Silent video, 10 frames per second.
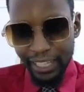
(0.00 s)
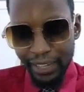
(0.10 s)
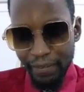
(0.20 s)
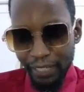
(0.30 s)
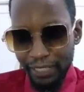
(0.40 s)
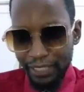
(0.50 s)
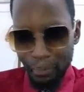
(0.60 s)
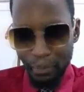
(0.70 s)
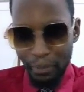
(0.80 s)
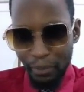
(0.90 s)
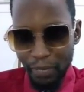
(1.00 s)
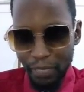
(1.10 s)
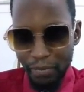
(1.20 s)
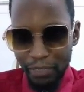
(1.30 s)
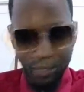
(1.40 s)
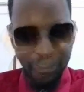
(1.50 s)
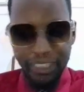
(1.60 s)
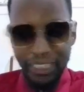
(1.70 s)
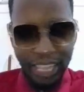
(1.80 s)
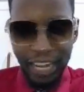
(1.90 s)
In fact, some people might be so
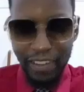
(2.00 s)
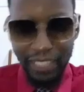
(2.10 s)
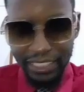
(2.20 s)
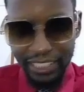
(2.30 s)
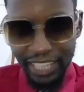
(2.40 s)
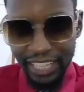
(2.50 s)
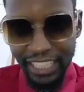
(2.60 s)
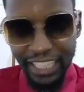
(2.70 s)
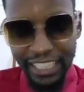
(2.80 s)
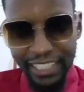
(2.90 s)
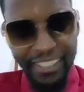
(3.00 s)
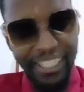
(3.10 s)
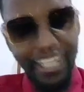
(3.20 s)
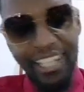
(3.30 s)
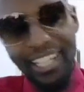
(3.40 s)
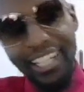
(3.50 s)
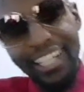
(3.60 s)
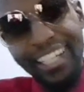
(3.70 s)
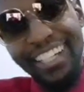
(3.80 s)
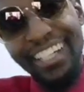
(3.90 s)
discouraged that they
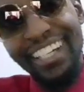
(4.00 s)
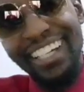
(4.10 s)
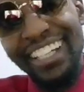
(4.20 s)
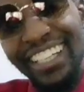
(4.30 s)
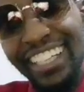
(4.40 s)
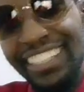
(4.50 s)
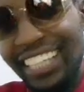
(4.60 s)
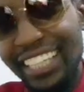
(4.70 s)
they say